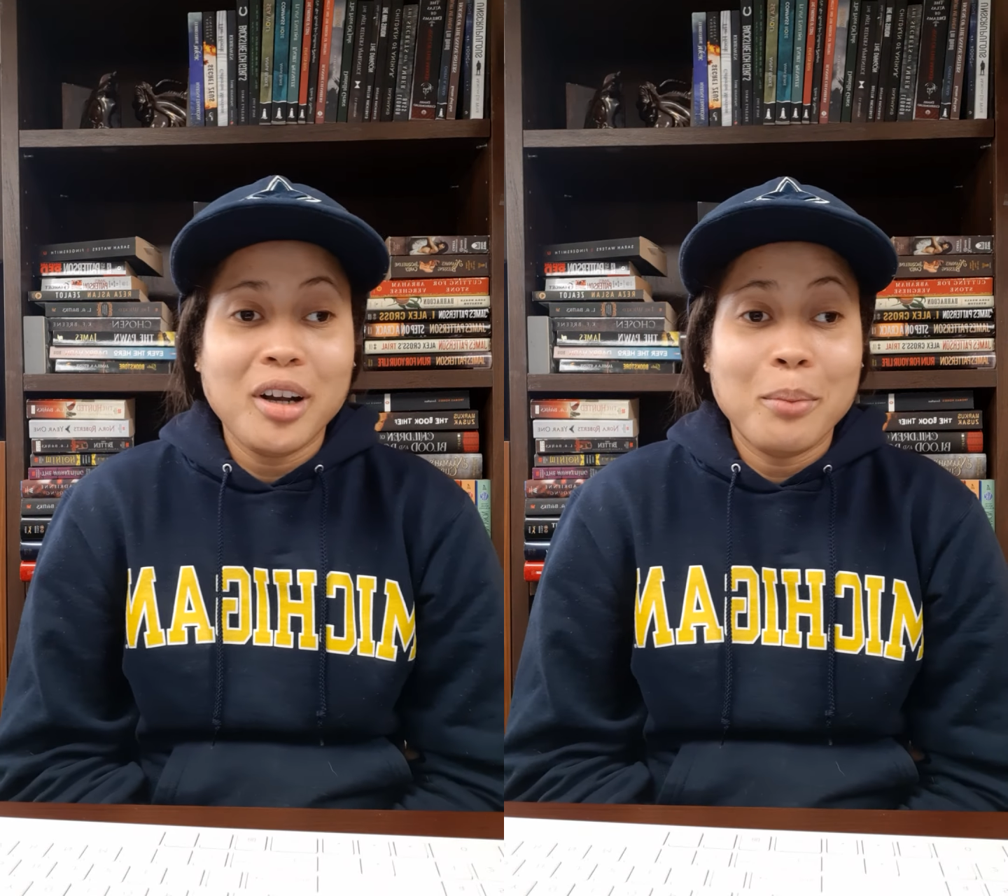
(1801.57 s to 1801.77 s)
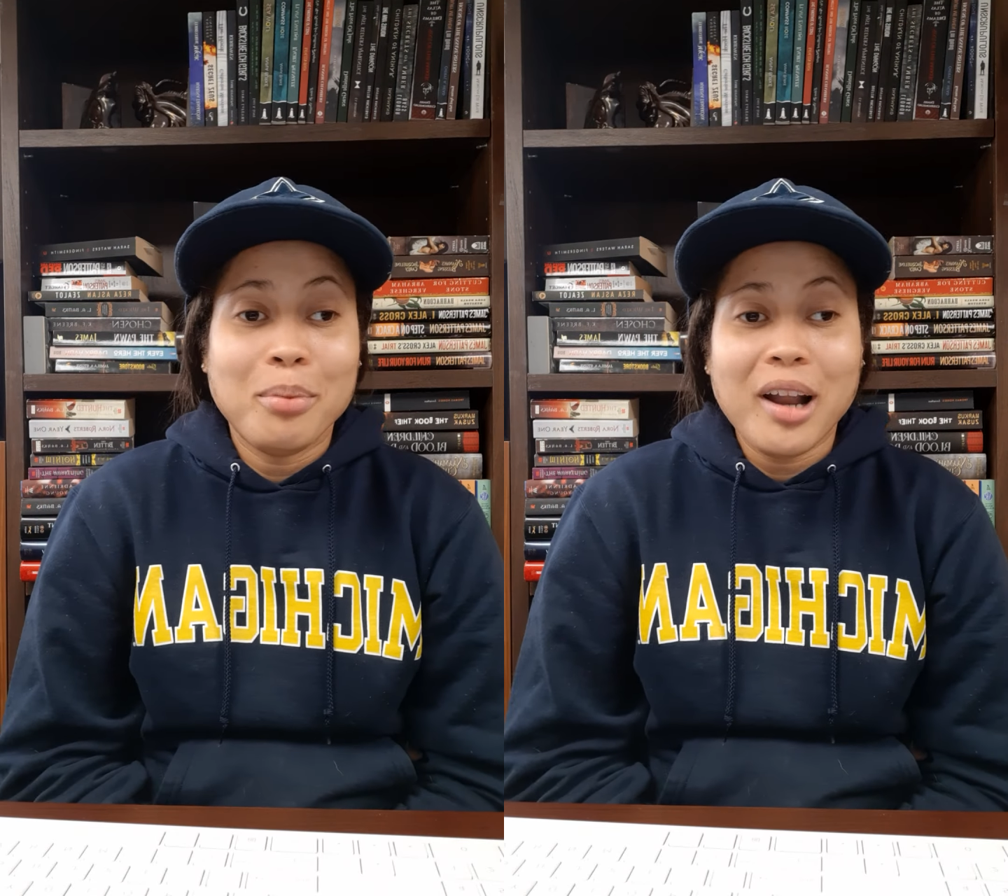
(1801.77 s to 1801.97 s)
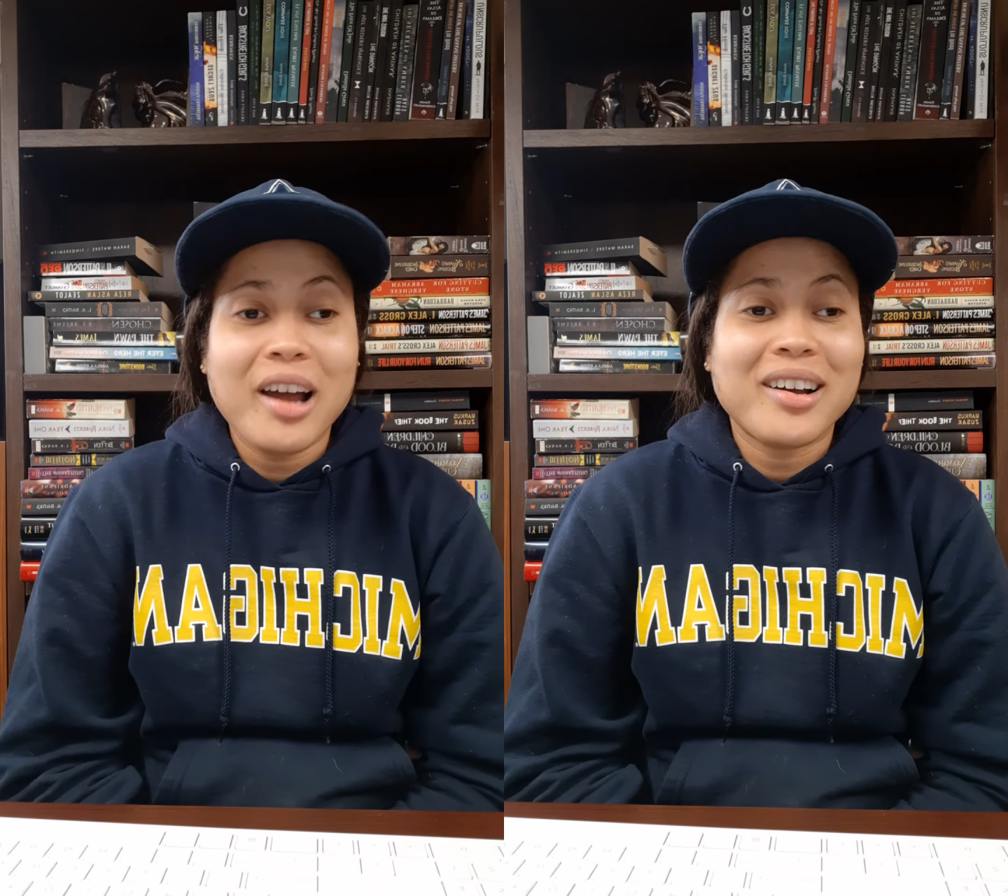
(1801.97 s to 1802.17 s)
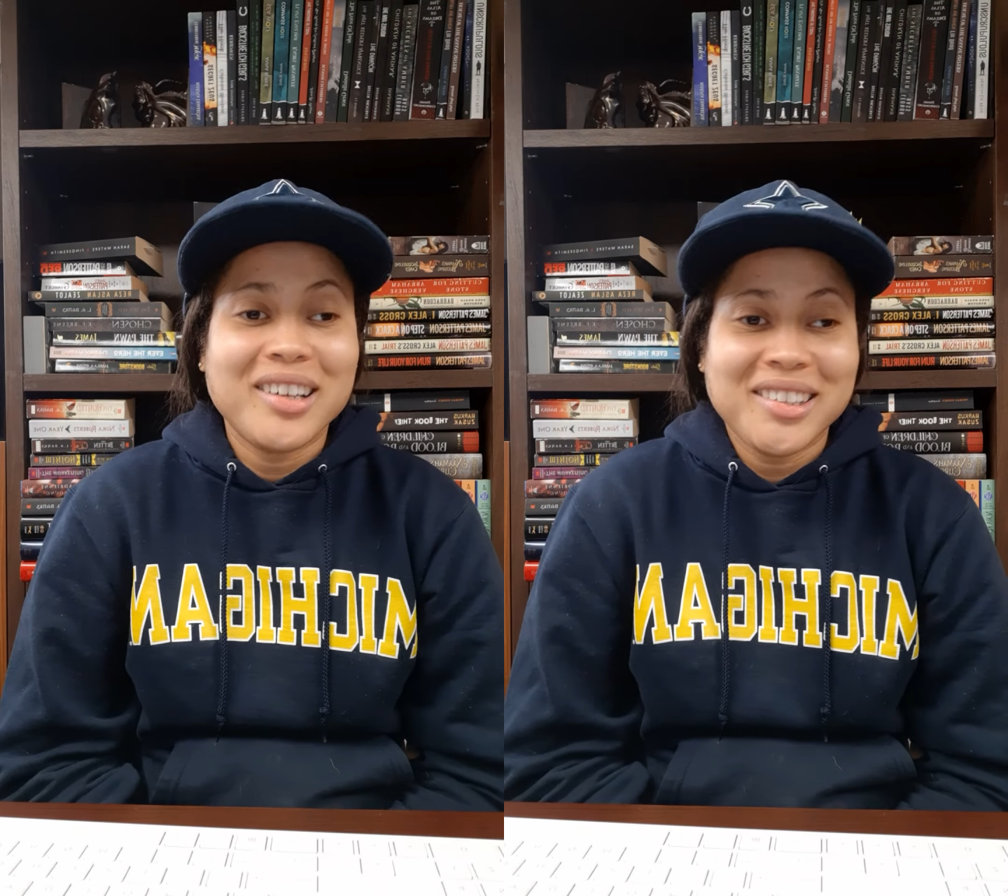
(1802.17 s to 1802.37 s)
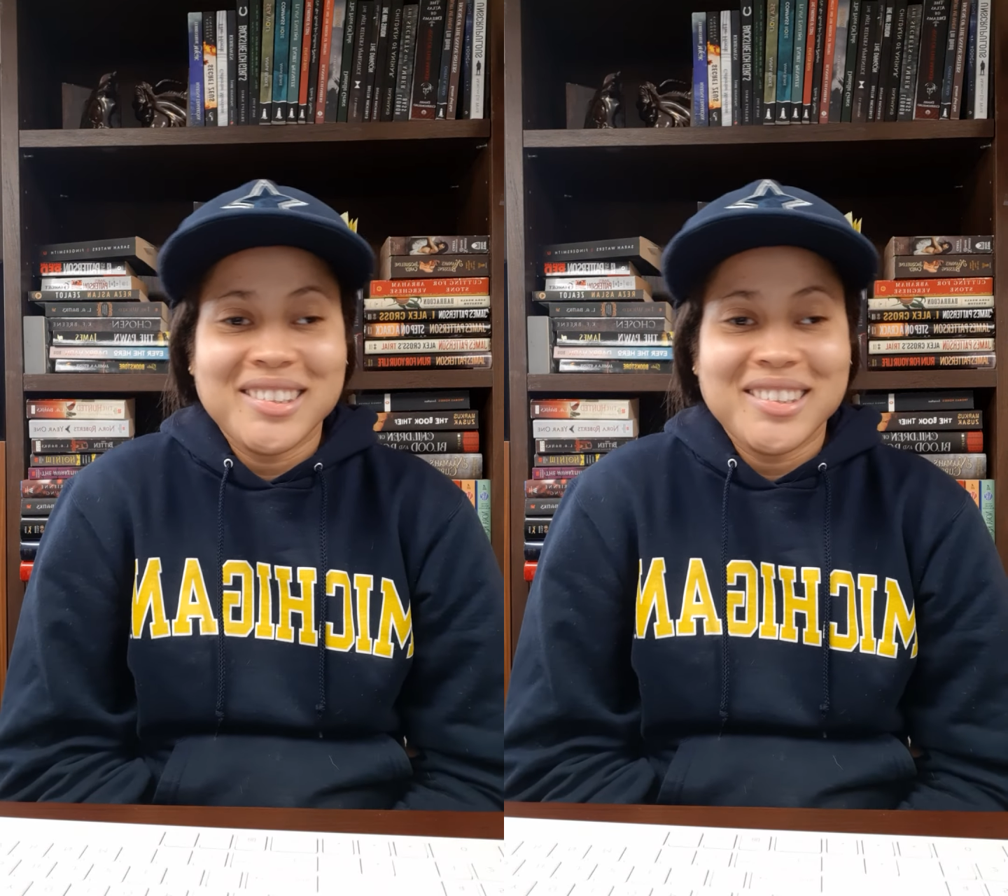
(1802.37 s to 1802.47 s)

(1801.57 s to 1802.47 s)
a block